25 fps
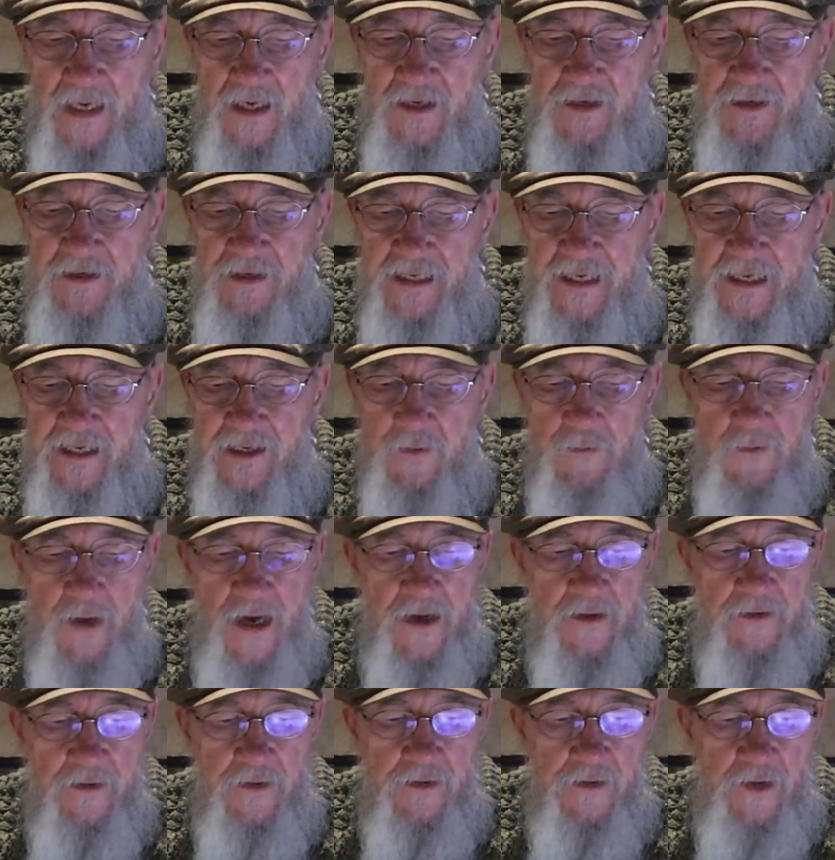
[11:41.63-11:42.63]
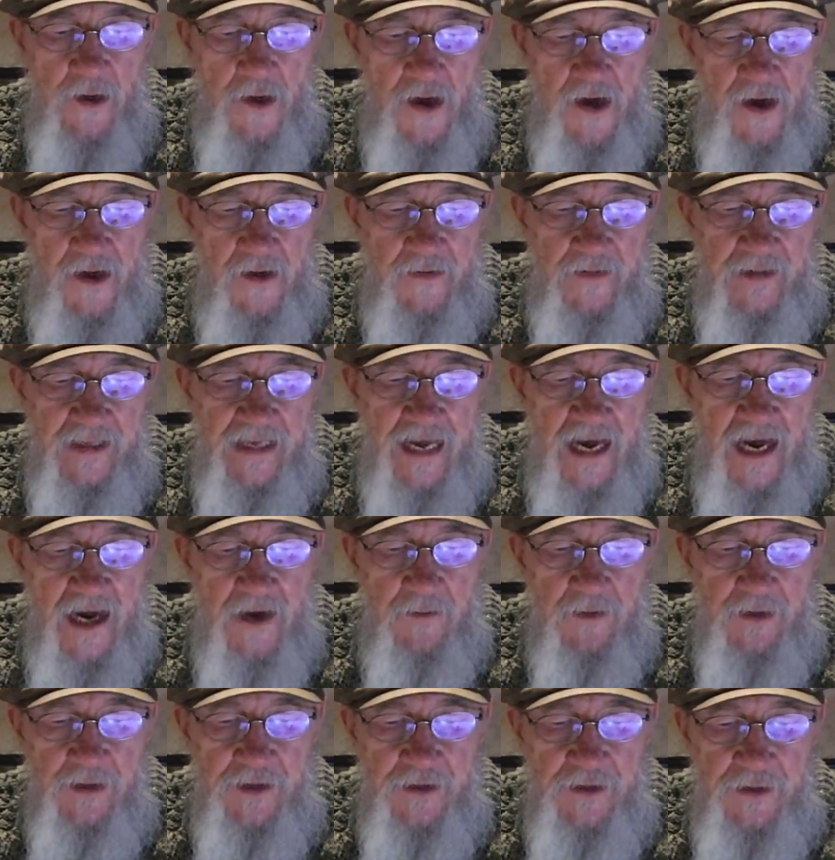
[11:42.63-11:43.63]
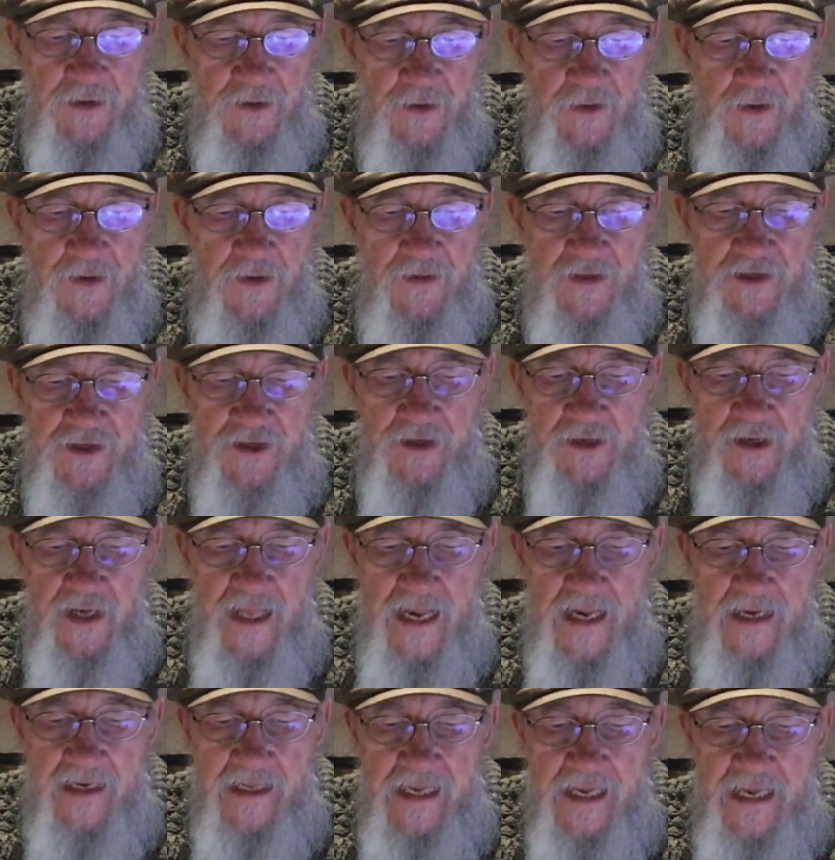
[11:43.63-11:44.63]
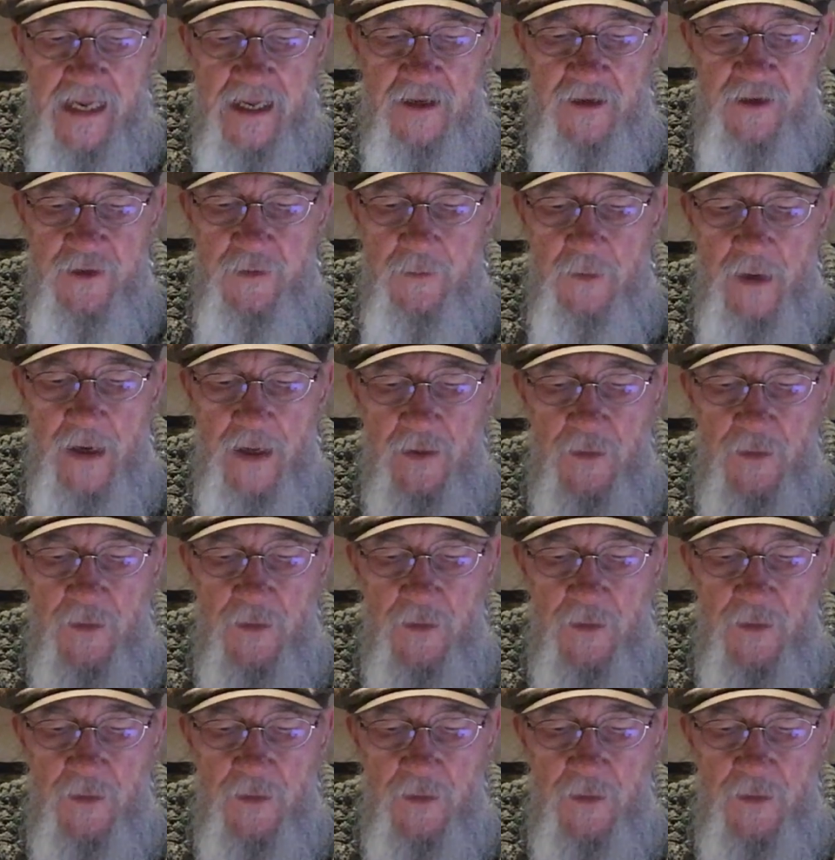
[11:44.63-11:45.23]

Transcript: To get around the law, the Irish turned the shillelagh into a